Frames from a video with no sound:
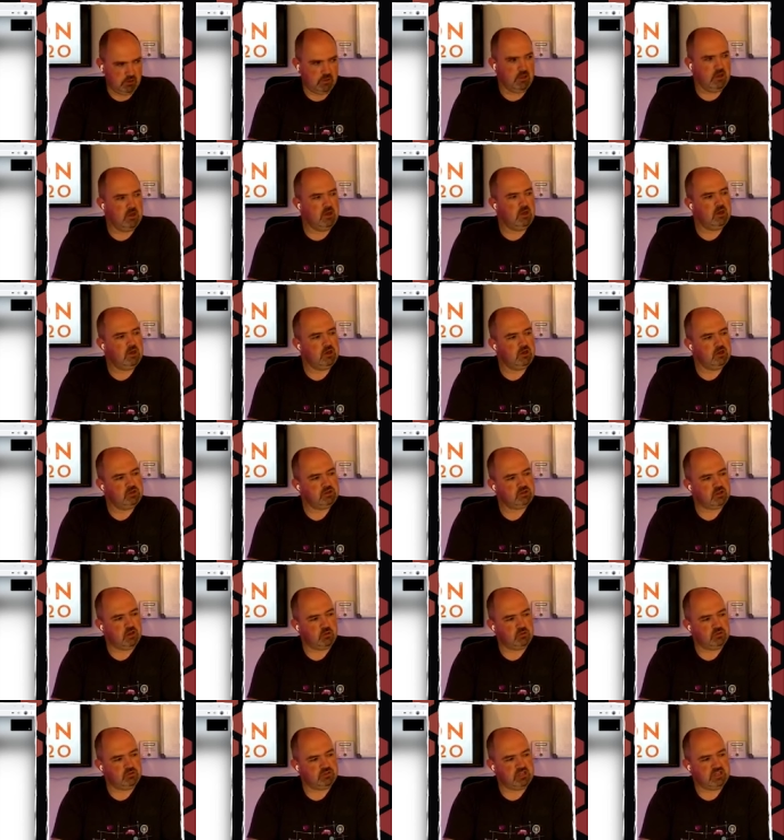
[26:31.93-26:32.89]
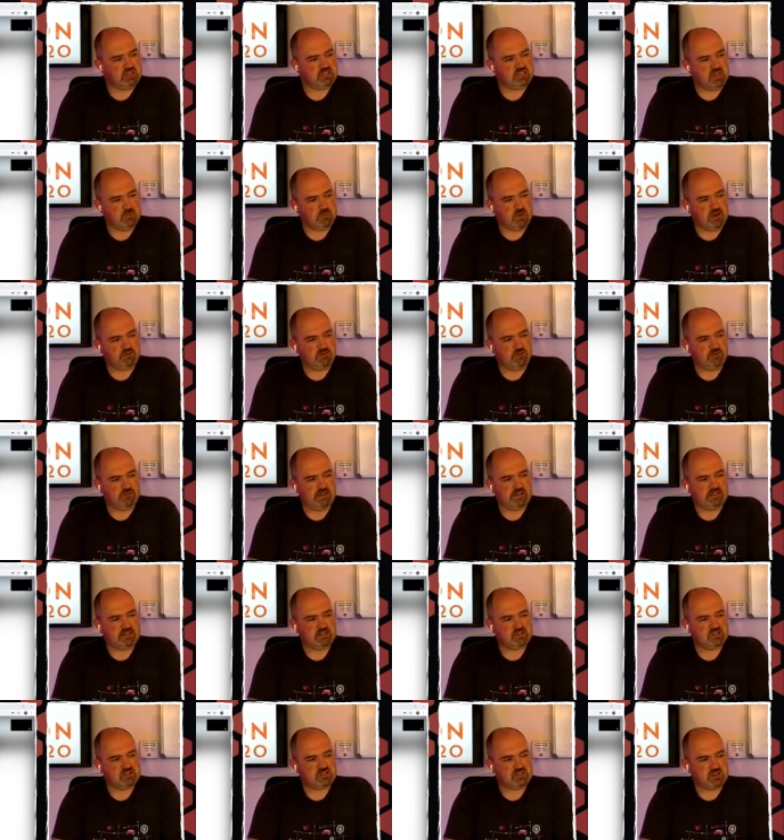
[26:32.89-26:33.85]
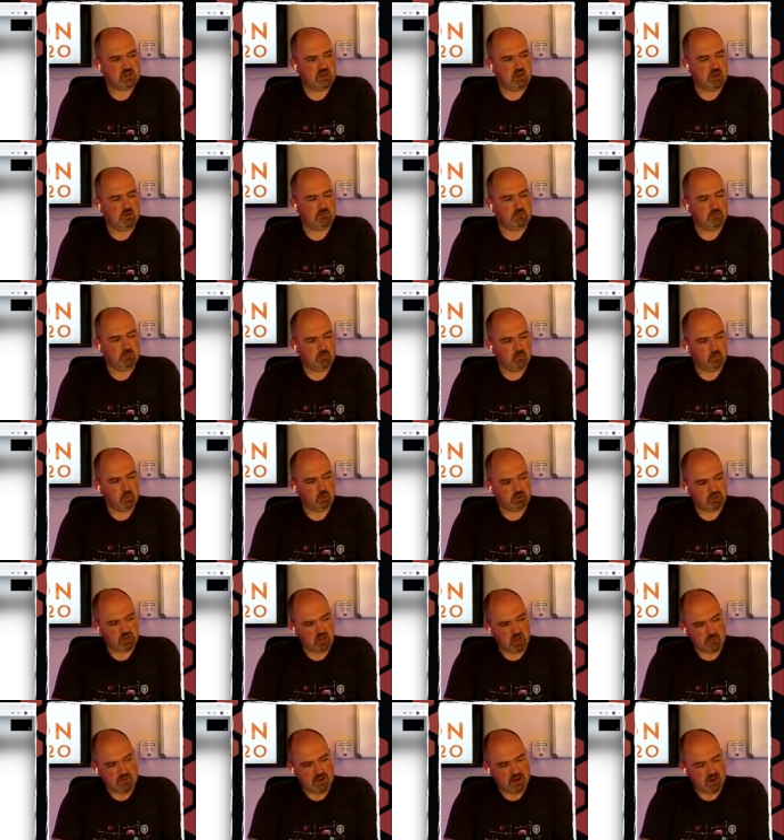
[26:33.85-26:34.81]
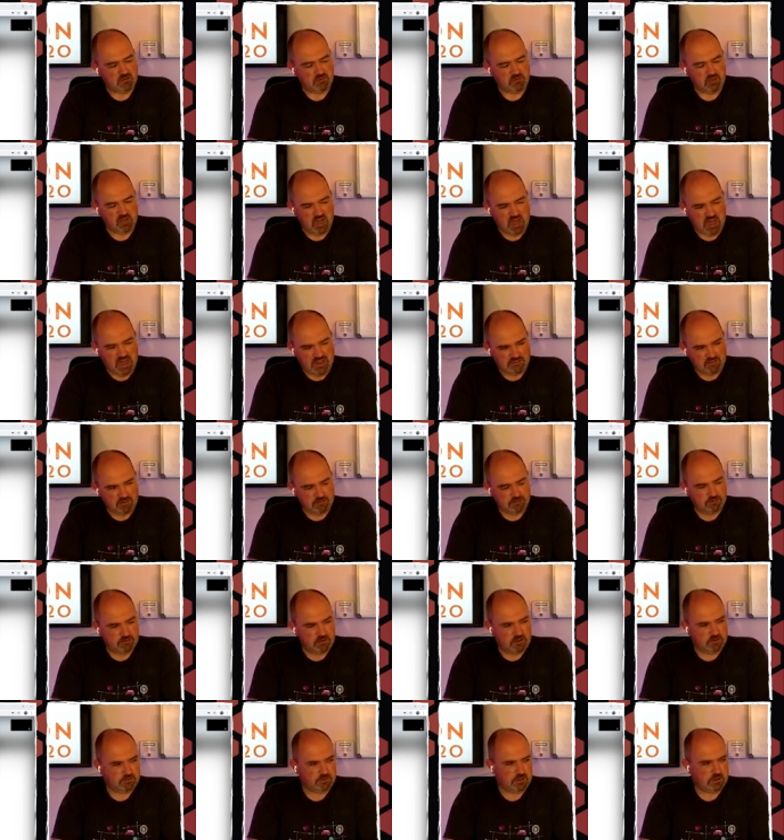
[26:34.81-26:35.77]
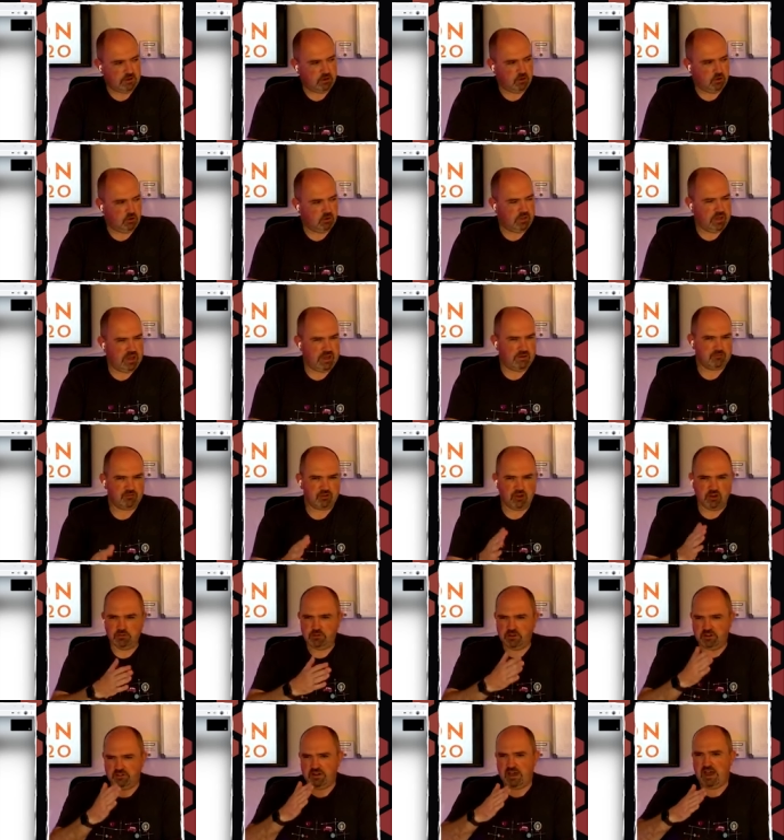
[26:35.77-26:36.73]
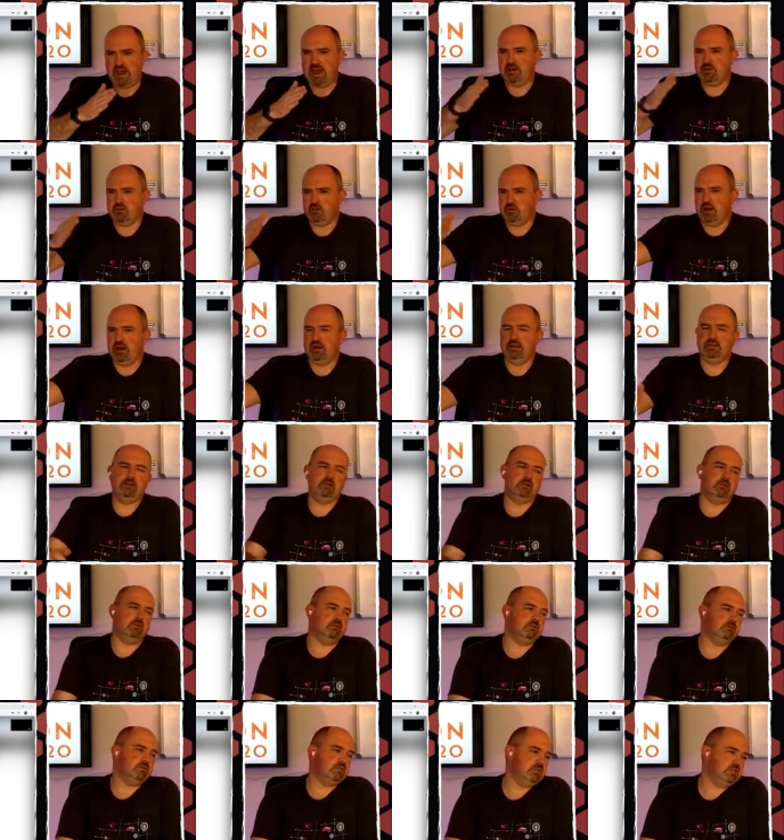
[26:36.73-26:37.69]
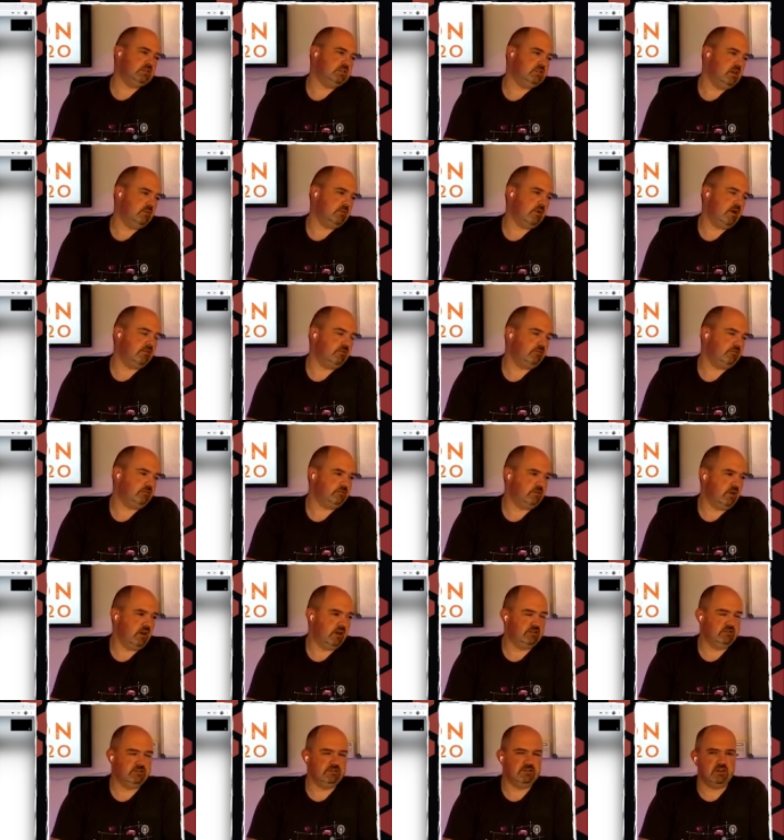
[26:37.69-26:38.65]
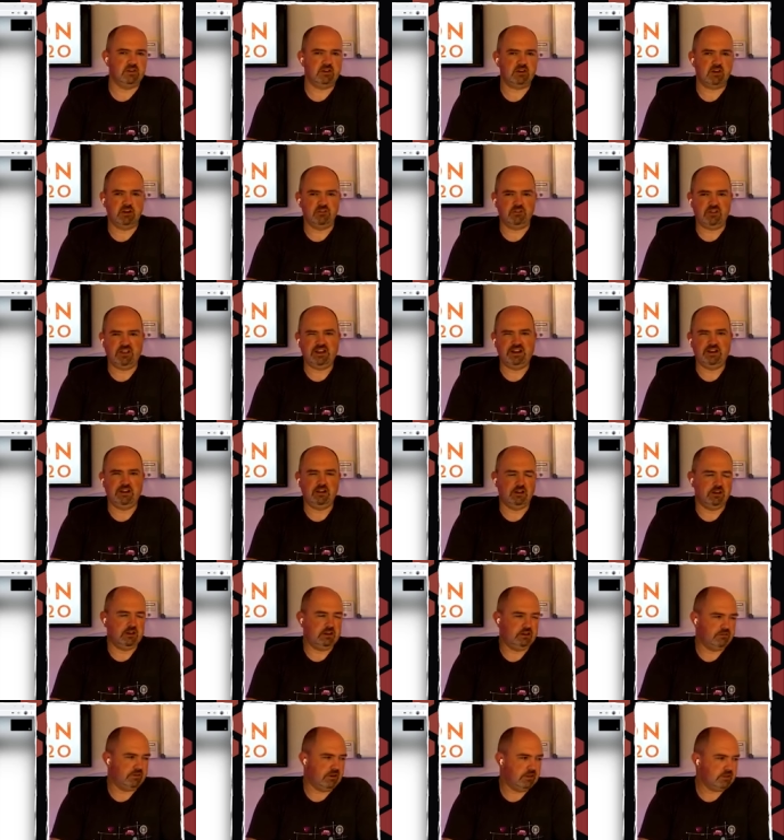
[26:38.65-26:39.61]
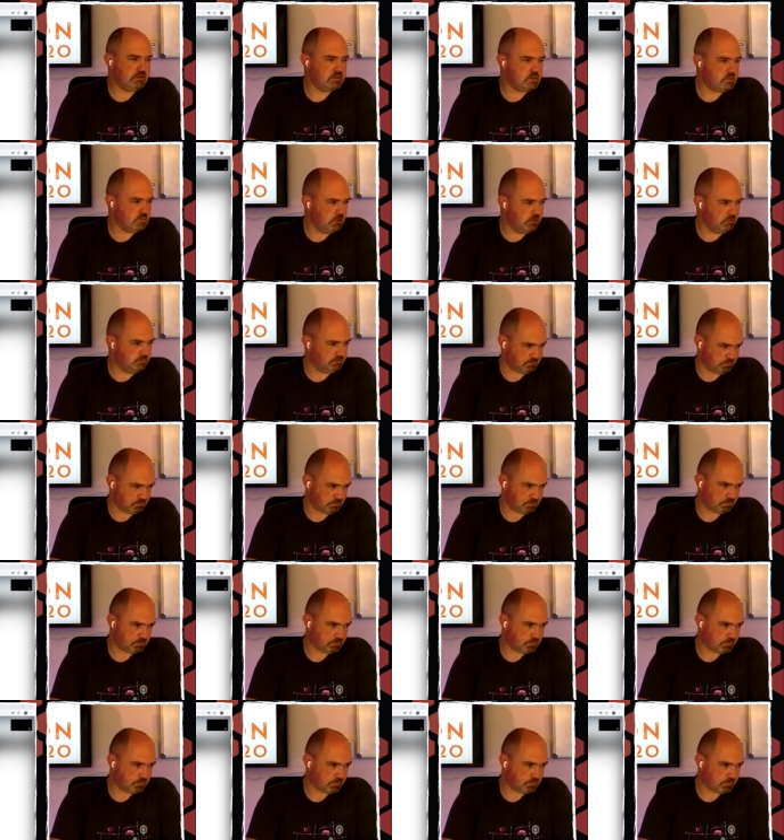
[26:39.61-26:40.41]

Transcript: But DTMF events would come out of there if they're not there. I'm trying to figure out how you handle DTMF and kind of inline events. But